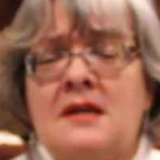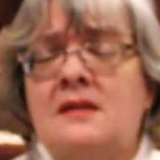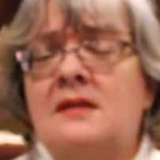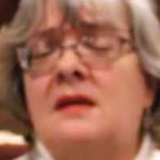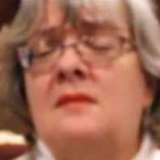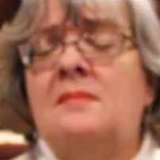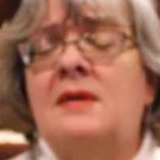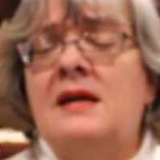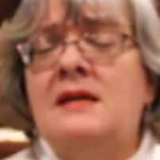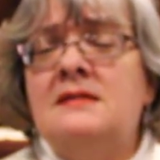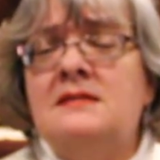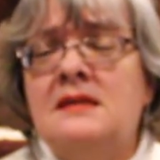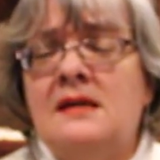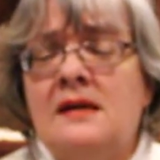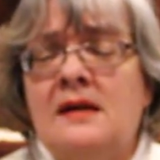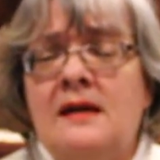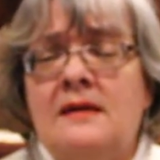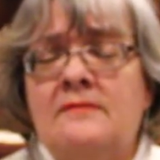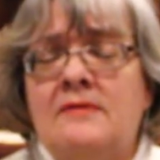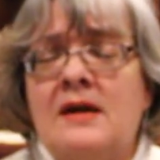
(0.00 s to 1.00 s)
on the
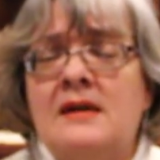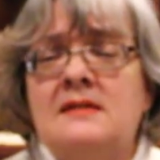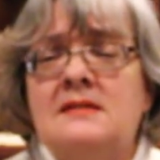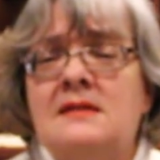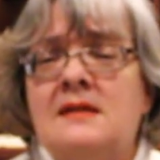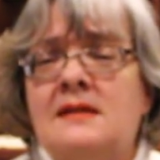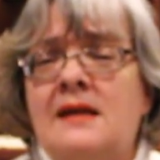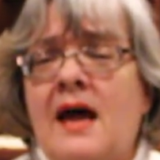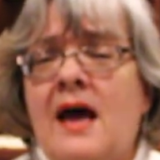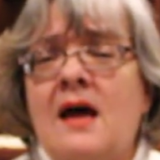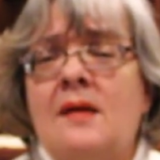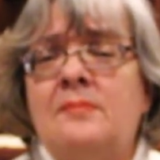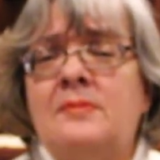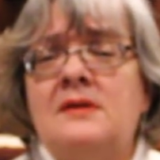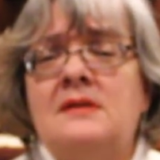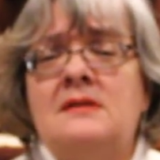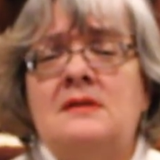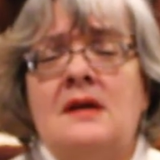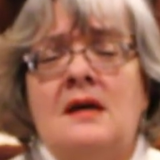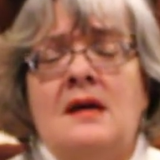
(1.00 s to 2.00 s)
amazing events that
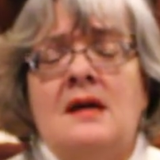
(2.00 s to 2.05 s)
happened,